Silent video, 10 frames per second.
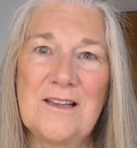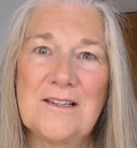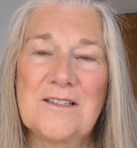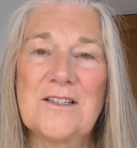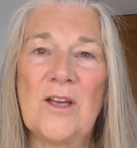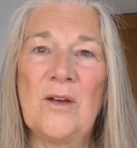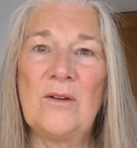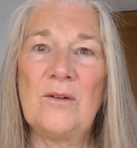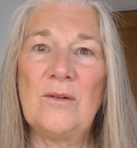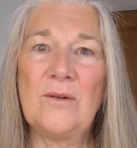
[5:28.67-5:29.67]

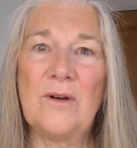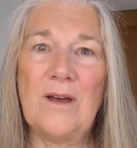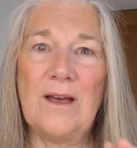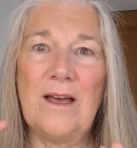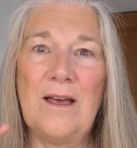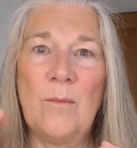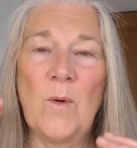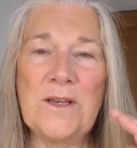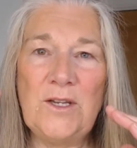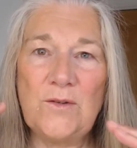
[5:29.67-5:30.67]
So
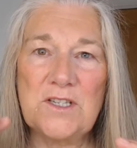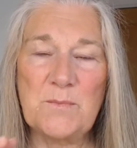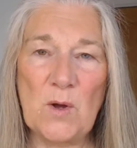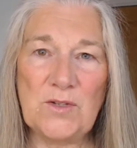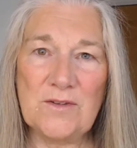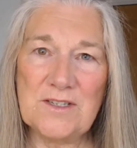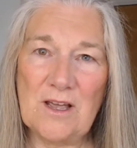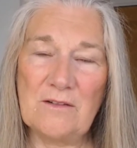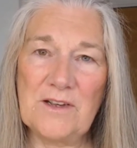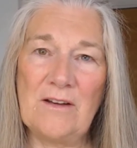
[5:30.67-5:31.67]
when you spot
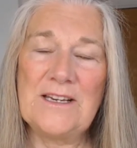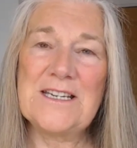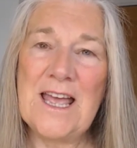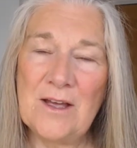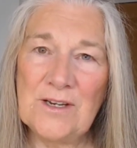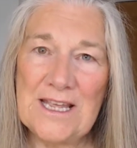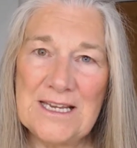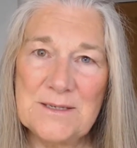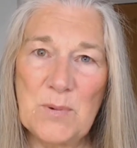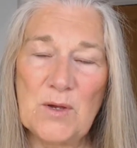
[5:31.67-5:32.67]
yourself going down, it
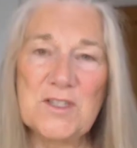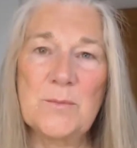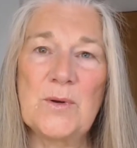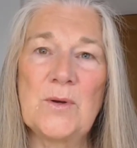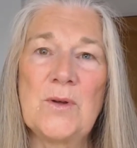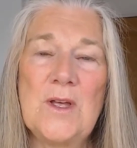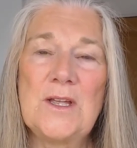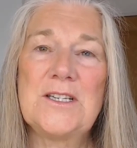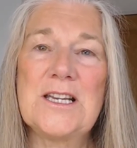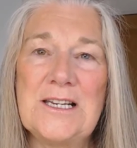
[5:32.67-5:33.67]
is possible
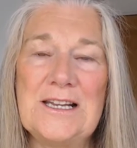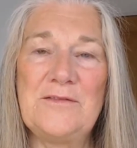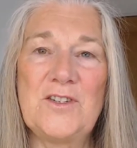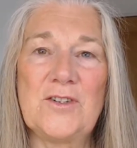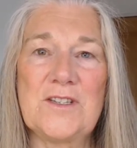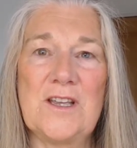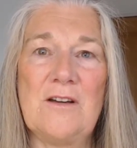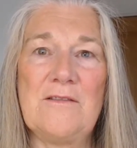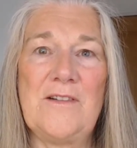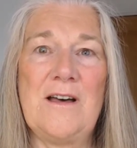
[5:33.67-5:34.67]
to lift
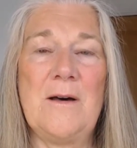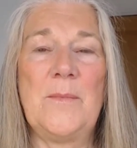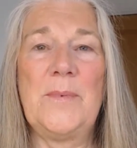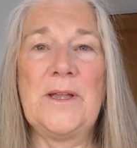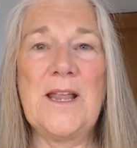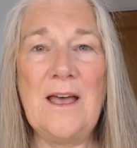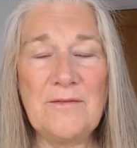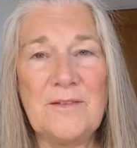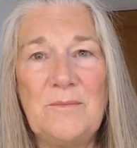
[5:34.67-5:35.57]
yourself up and have a